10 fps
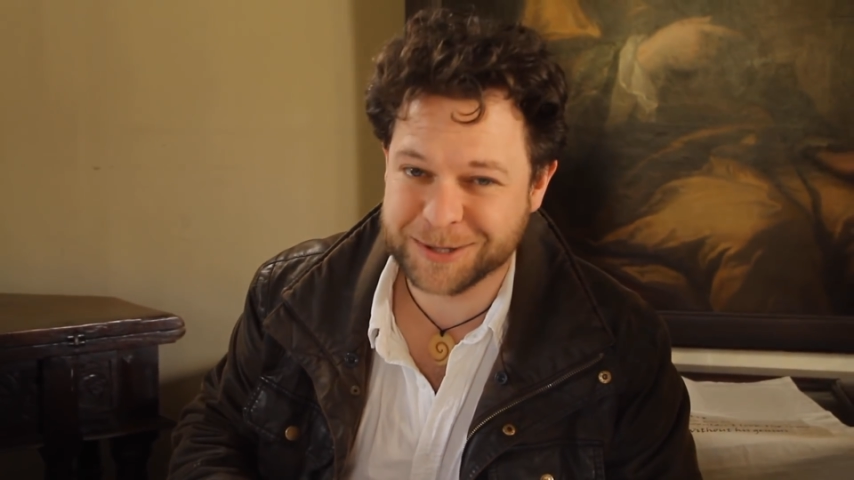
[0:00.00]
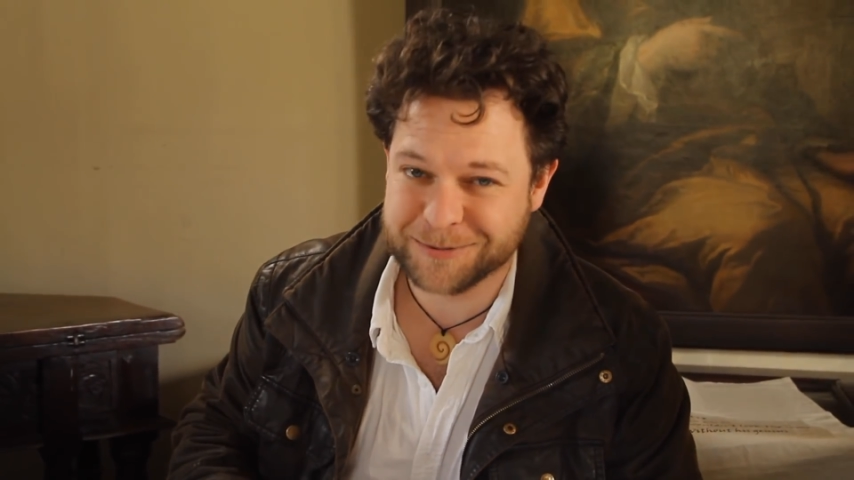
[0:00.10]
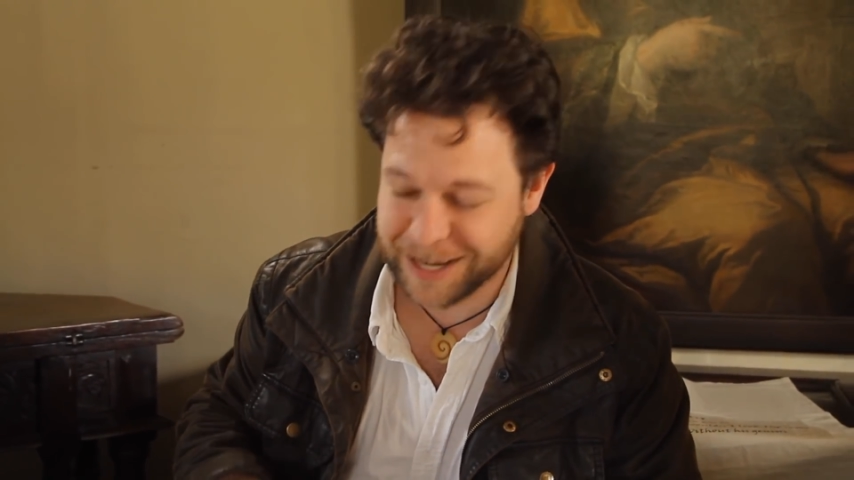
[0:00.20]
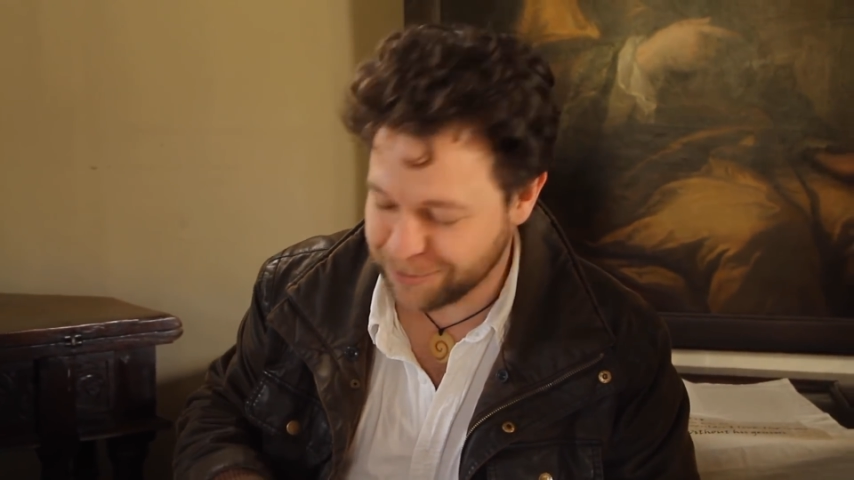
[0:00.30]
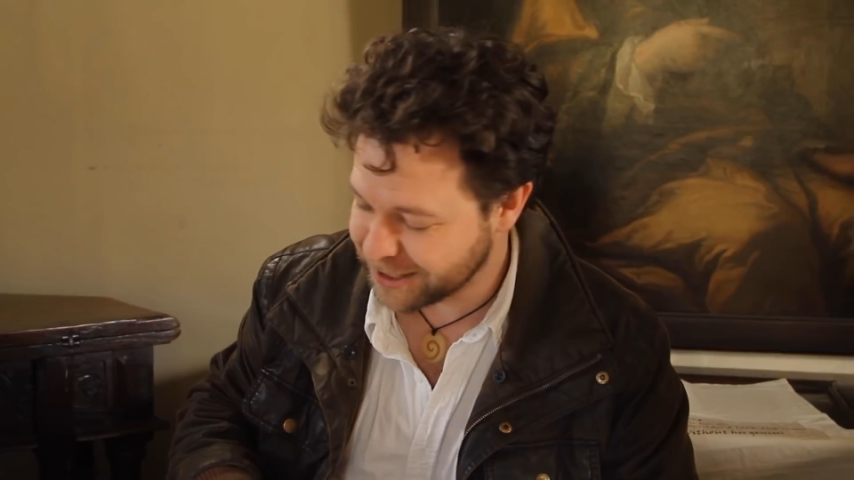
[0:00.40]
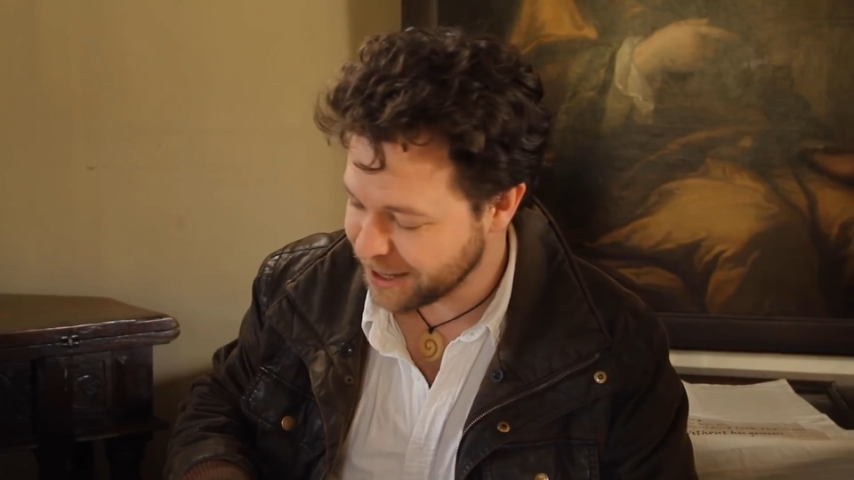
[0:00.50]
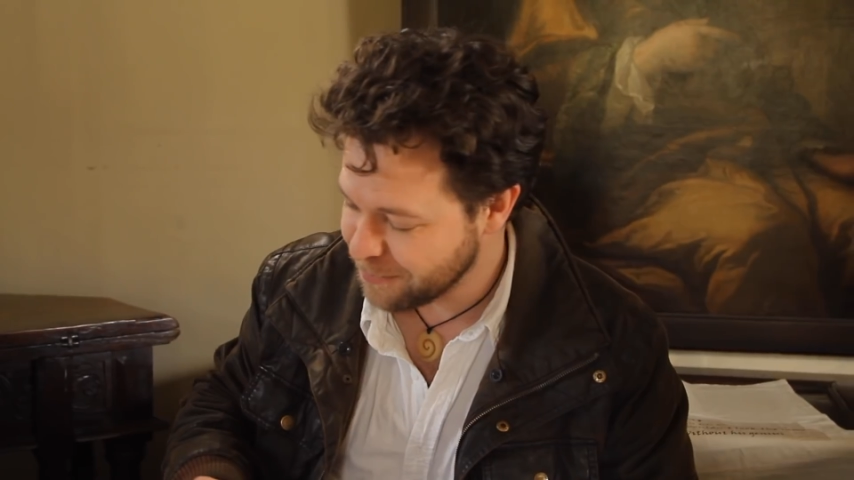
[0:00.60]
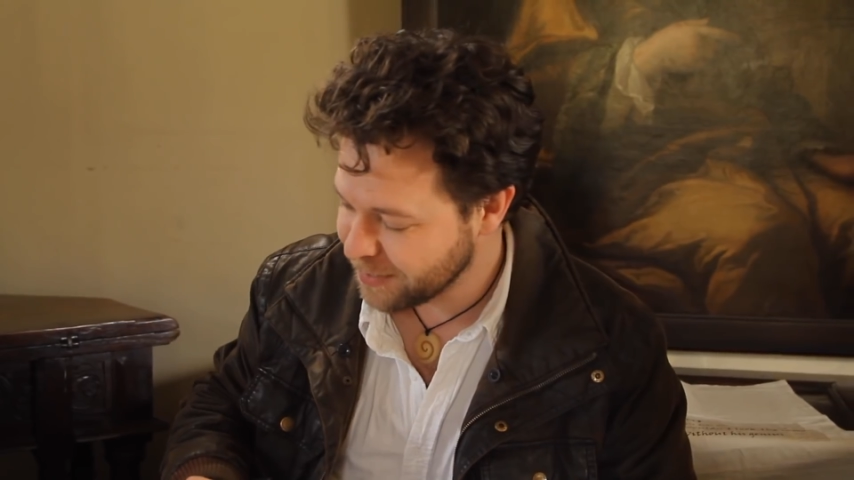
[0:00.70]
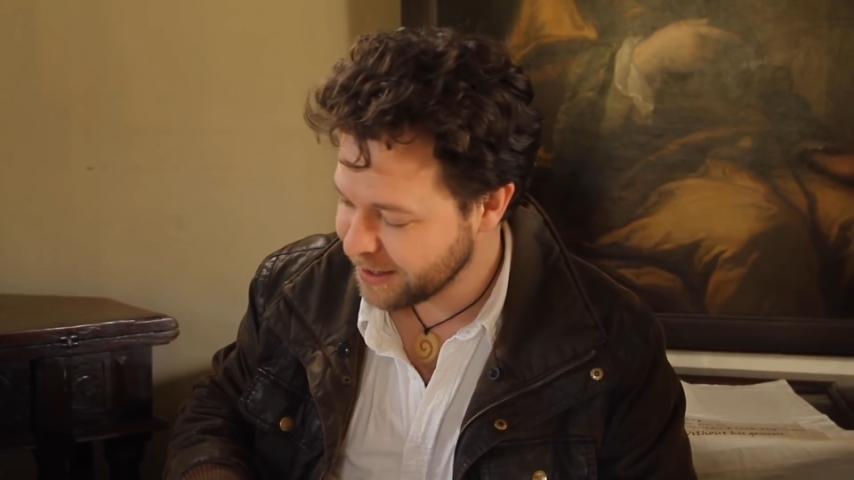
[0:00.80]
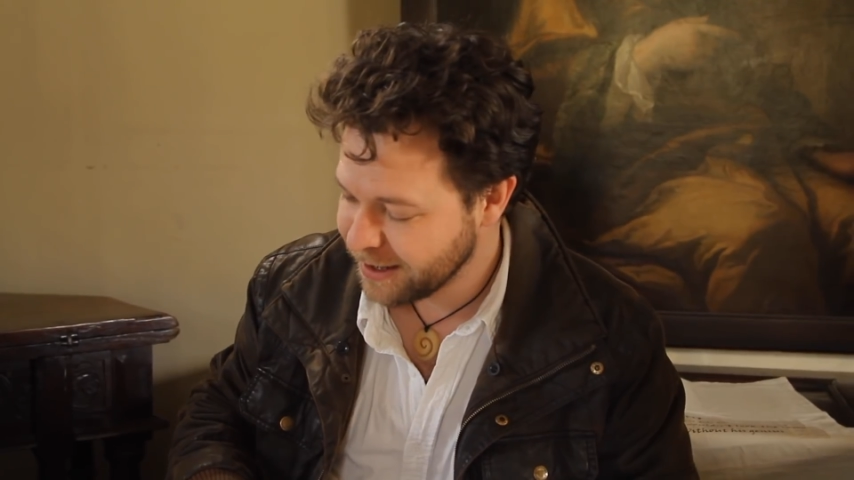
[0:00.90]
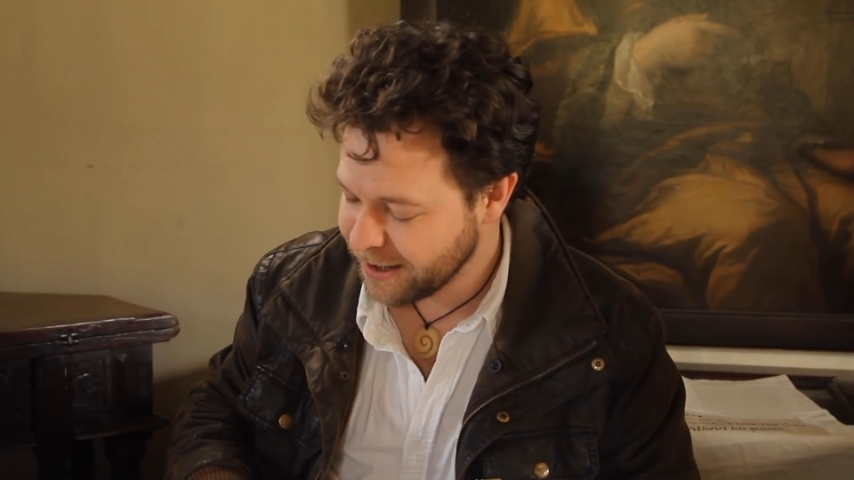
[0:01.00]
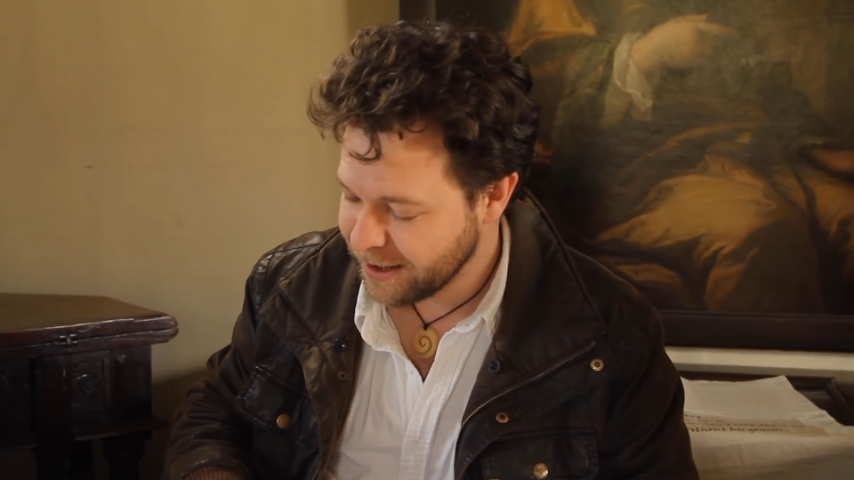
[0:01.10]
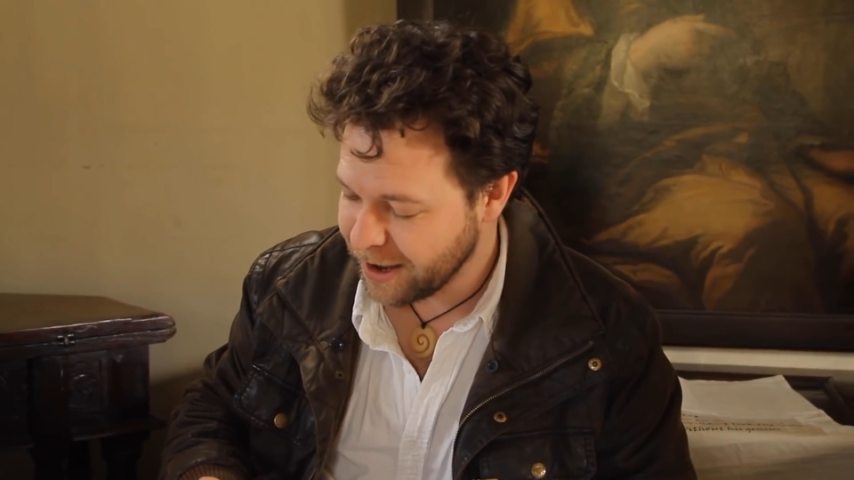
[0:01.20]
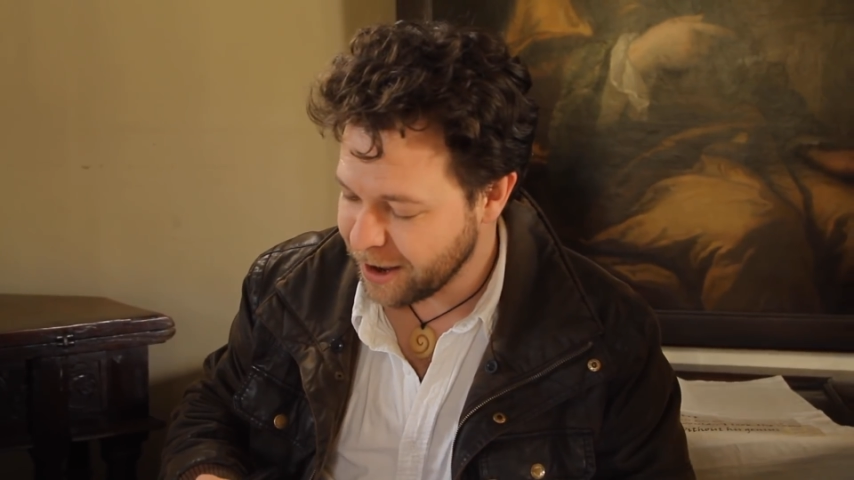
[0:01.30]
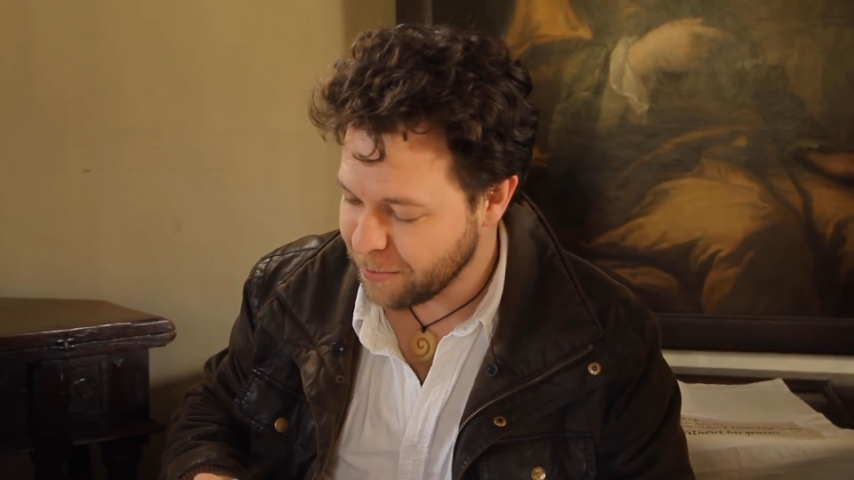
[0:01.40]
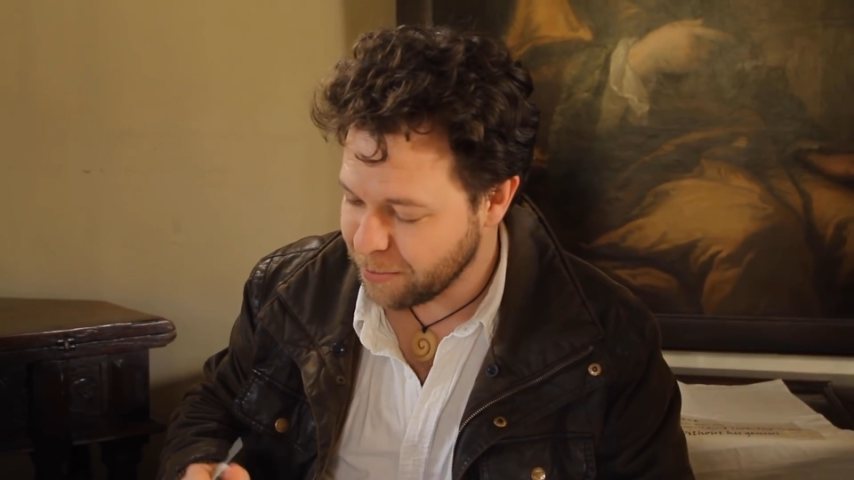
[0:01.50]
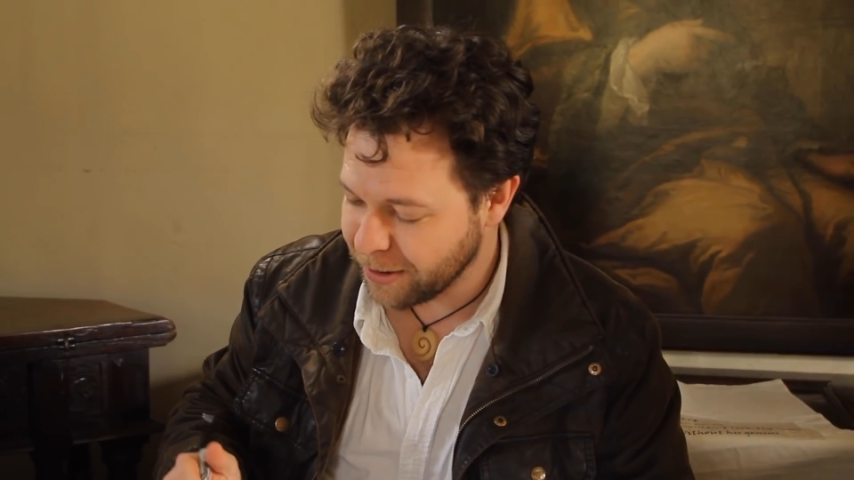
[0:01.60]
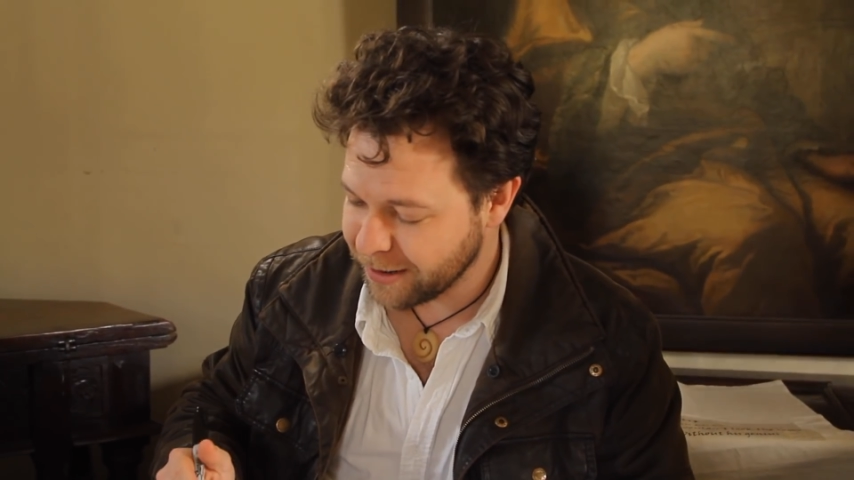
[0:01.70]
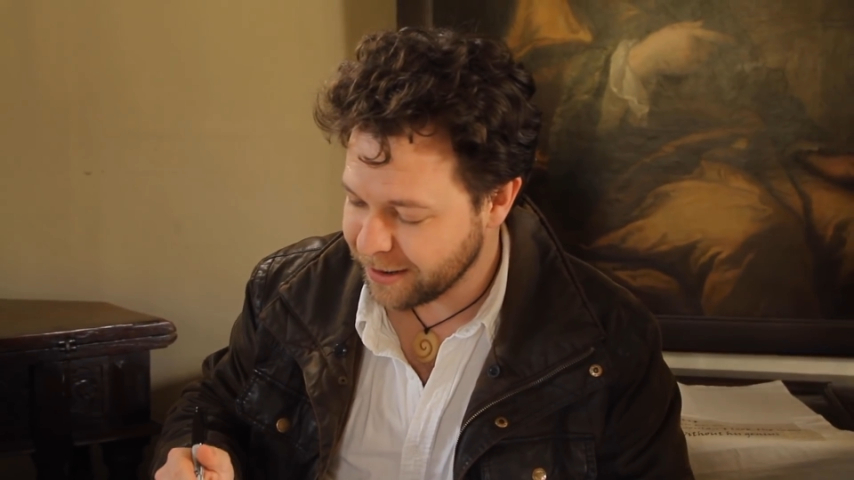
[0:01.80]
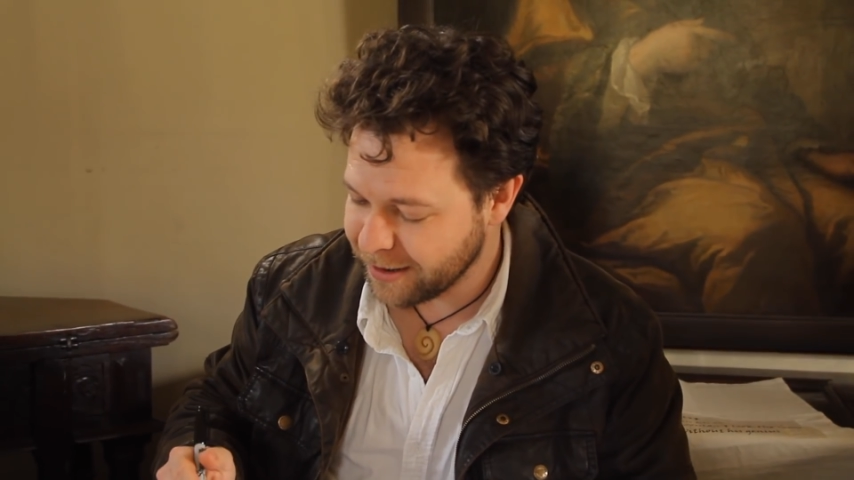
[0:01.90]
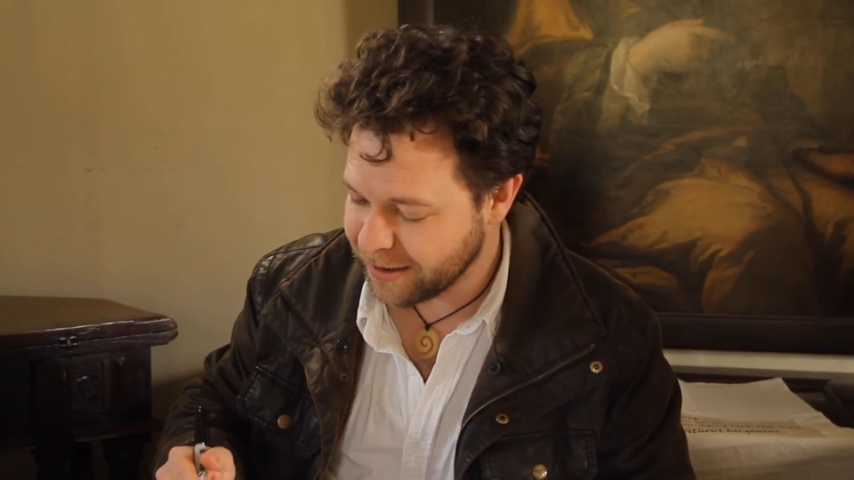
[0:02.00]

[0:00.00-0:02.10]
was available to him, but